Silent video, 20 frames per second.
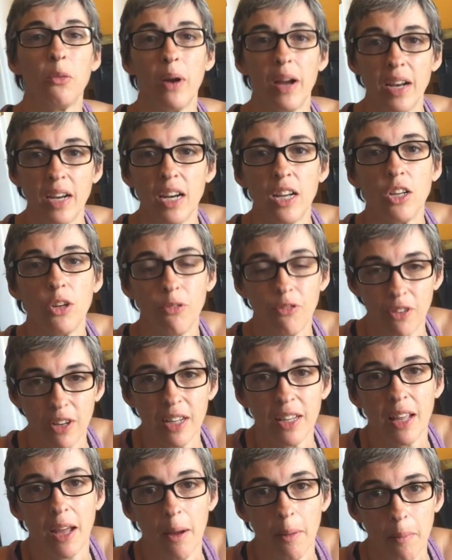when you
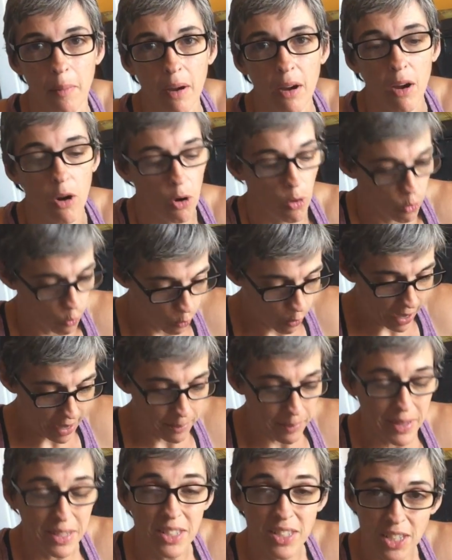feed them
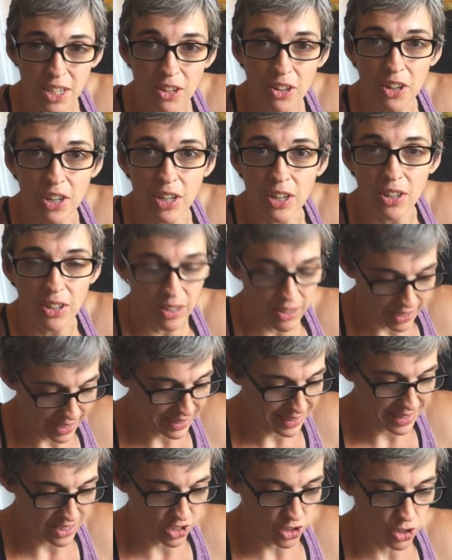wet material,
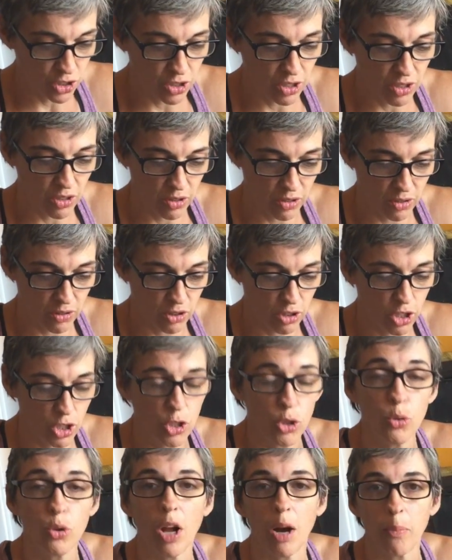like this
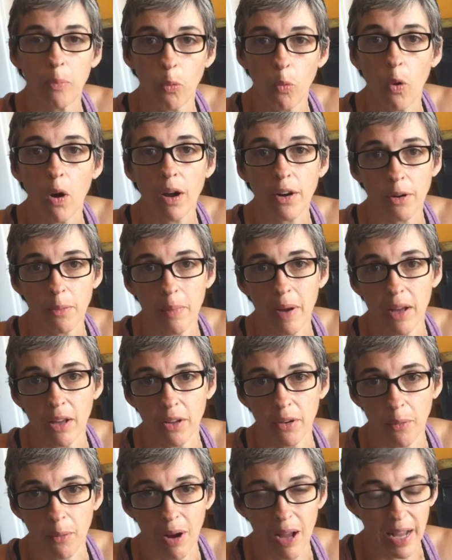chewed up
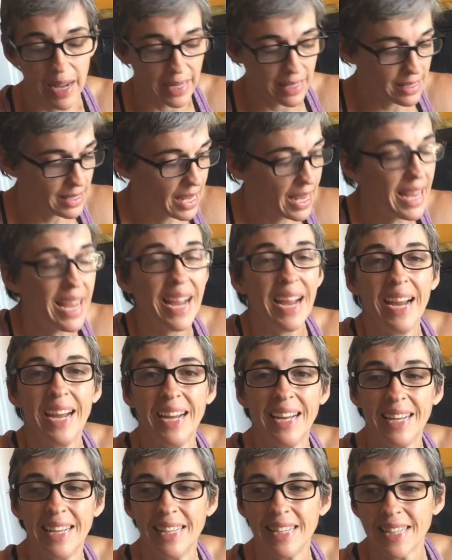watermelon rinds,
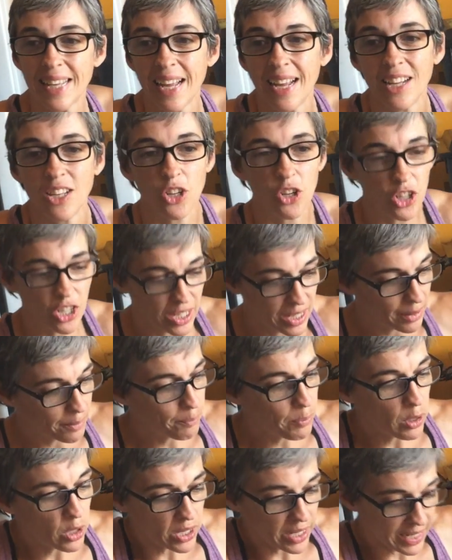is you're going
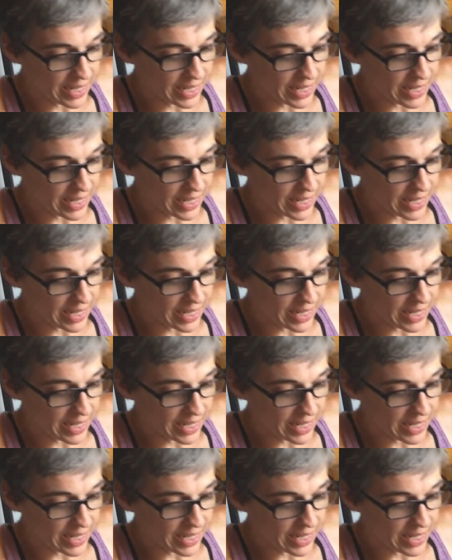to put